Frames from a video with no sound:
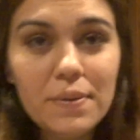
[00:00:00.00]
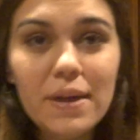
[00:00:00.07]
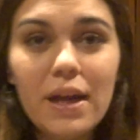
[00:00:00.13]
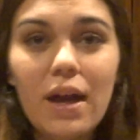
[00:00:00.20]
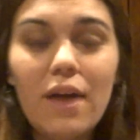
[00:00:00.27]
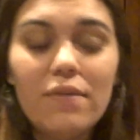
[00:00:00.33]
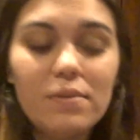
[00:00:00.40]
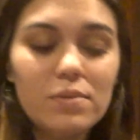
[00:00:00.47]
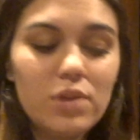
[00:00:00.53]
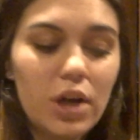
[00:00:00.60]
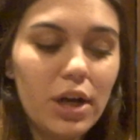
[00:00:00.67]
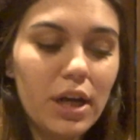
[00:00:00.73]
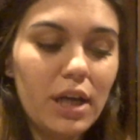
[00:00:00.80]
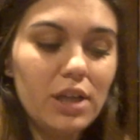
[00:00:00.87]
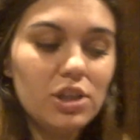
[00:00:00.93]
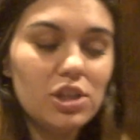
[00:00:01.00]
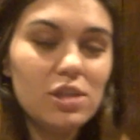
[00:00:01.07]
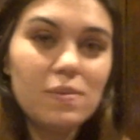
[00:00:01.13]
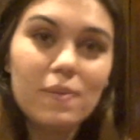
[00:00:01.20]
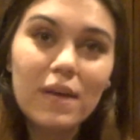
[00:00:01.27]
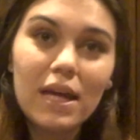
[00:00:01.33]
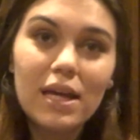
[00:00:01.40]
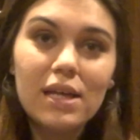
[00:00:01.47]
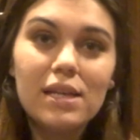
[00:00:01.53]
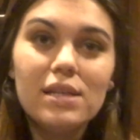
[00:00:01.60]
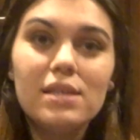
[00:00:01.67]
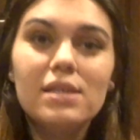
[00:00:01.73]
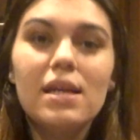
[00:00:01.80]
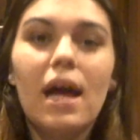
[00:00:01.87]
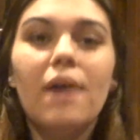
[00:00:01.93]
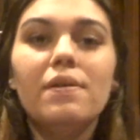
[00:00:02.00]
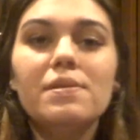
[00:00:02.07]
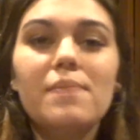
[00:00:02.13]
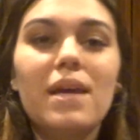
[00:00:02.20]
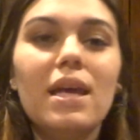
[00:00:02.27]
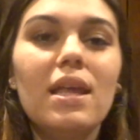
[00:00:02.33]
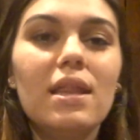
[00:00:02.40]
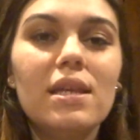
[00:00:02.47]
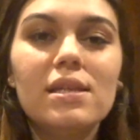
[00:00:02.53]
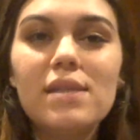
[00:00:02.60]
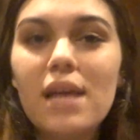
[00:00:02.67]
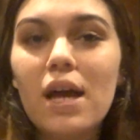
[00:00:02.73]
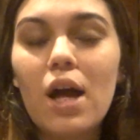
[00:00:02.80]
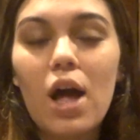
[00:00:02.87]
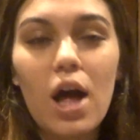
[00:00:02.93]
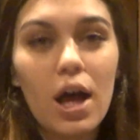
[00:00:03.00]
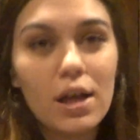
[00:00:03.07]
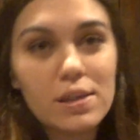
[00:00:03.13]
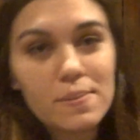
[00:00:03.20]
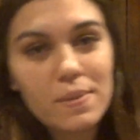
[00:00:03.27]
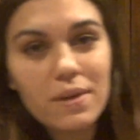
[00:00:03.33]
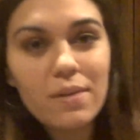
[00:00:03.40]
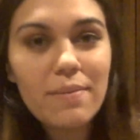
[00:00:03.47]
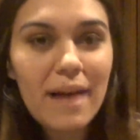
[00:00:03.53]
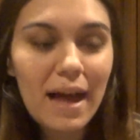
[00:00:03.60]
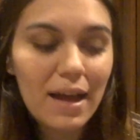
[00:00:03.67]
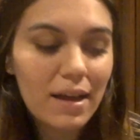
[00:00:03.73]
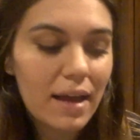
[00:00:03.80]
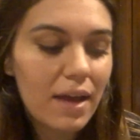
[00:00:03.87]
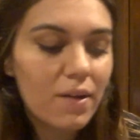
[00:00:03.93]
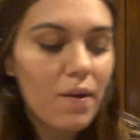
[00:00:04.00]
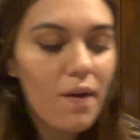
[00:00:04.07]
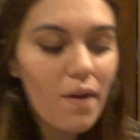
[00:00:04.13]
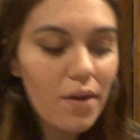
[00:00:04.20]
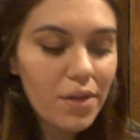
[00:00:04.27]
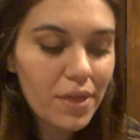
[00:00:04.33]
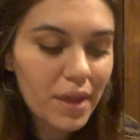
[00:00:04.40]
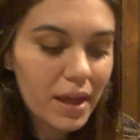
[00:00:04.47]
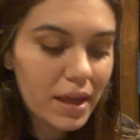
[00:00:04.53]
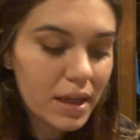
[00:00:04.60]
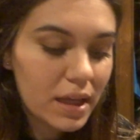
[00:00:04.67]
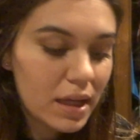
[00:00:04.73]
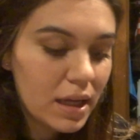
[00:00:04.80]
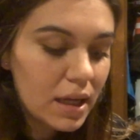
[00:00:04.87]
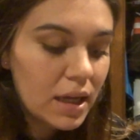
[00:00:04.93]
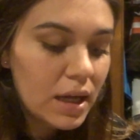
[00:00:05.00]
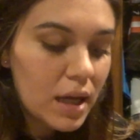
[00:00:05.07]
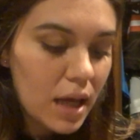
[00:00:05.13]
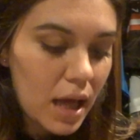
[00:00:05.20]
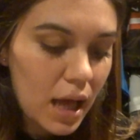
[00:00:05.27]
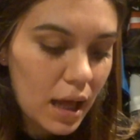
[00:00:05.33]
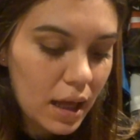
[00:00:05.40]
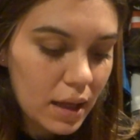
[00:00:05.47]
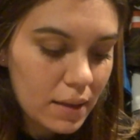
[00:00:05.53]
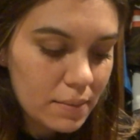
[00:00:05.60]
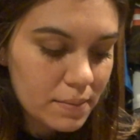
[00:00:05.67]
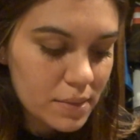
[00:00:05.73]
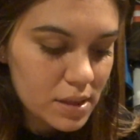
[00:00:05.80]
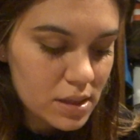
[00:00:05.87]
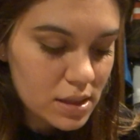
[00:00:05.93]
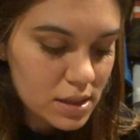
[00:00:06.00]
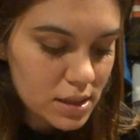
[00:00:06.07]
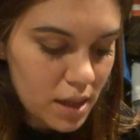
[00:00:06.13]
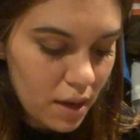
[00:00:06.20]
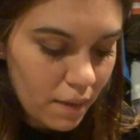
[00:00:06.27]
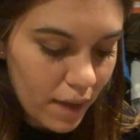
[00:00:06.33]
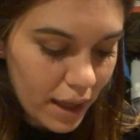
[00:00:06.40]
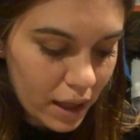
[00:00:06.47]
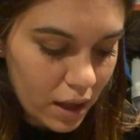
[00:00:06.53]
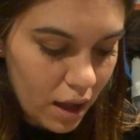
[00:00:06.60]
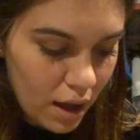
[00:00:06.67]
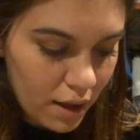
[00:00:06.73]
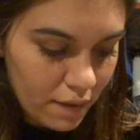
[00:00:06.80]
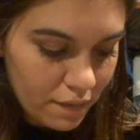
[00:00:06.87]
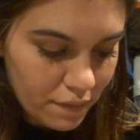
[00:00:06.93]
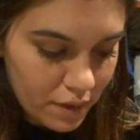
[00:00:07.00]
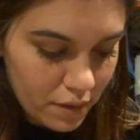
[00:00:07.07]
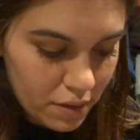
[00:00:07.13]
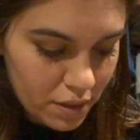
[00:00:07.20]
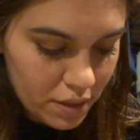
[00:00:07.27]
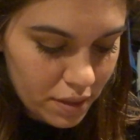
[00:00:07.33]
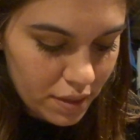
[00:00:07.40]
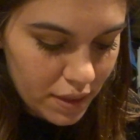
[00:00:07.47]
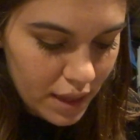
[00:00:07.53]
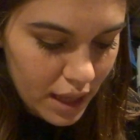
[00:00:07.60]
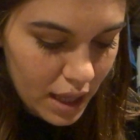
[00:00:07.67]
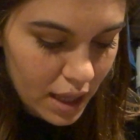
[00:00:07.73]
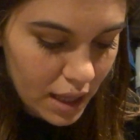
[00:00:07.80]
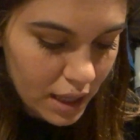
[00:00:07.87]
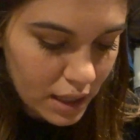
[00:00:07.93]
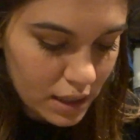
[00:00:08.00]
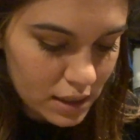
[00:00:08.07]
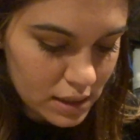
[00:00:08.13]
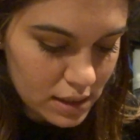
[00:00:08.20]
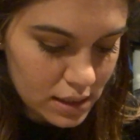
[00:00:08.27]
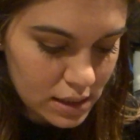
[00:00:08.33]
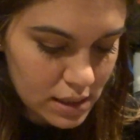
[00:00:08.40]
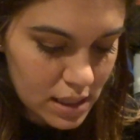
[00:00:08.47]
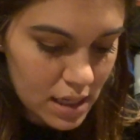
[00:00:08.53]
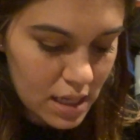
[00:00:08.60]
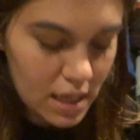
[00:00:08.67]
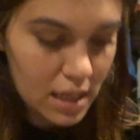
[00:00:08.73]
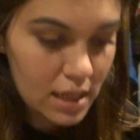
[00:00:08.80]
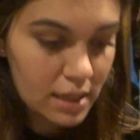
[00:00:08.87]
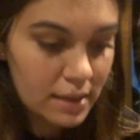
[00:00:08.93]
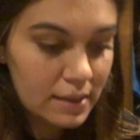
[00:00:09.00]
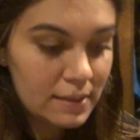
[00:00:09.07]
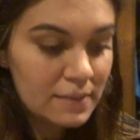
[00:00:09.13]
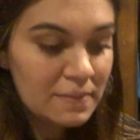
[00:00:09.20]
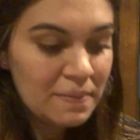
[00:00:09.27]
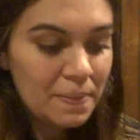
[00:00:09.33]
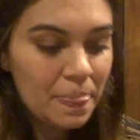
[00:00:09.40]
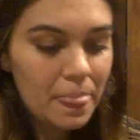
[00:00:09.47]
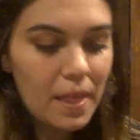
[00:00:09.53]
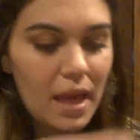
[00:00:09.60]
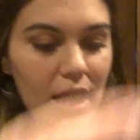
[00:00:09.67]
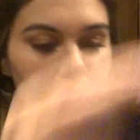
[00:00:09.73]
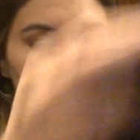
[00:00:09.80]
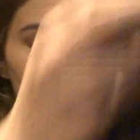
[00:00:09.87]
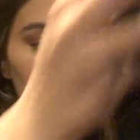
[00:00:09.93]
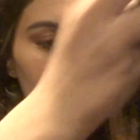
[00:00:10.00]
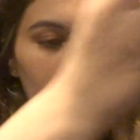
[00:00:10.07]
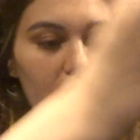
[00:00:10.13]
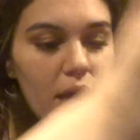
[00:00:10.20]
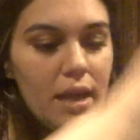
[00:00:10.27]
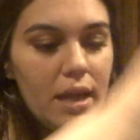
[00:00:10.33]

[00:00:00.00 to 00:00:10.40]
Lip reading: what I got from Target just because I was making this like a hospital bag kind of haul thing. So I got a few things. I got